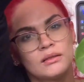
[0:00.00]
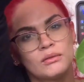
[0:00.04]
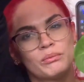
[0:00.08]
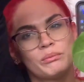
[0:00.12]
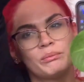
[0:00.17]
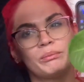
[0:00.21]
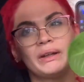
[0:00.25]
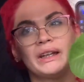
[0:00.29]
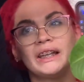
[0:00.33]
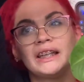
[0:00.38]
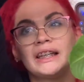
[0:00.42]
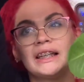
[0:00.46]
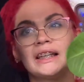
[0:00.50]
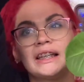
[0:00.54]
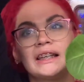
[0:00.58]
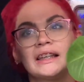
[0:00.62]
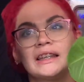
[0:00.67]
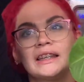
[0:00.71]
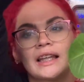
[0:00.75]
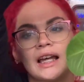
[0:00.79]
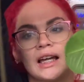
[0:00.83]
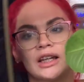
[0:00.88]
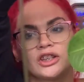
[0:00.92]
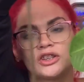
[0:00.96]

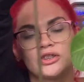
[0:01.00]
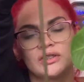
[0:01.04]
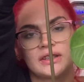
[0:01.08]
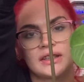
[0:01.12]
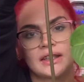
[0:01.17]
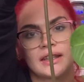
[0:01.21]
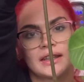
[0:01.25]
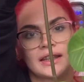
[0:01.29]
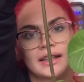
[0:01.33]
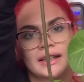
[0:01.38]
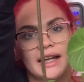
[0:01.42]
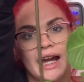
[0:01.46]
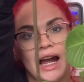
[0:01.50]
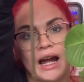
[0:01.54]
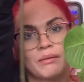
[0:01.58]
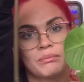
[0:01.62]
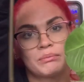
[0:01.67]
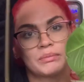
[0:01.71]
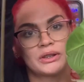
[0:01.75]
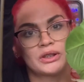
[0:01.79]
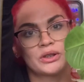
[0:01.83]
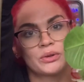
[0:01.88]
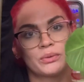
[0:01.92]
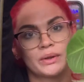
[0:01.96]
meaning that you see the gap
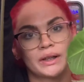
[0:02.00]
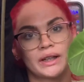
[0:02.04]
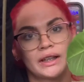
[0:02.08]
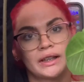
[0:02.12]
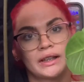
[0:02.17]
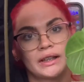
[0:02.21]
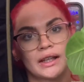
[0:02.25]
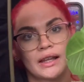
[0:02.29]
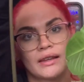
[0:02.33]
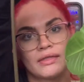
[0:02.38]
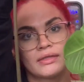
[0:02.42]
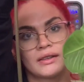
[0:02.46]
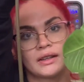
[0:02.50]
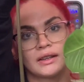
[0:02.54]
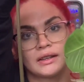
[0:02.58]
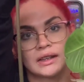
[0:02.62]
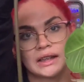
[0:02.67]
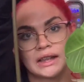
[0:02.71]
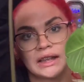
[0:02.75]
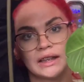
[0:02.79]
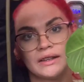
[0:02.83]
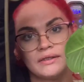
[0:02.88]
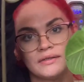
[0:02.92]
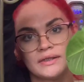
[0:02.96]
between the
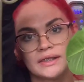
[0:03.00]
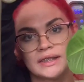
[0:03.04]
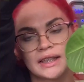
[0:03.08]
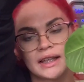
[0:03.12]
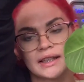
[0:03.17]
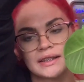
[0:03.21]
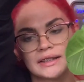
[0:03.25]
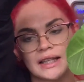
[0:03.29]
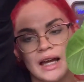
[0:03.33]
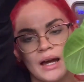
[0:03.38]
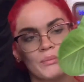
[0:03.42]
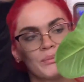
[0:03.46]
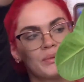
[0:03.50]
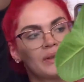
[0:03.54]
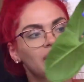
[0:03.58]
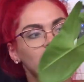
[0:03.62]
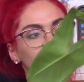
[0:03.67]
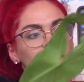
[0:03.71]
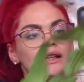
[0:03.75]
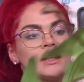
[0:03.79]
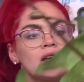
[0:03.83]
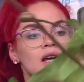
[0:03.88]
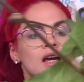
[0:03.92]
leaves that's happening.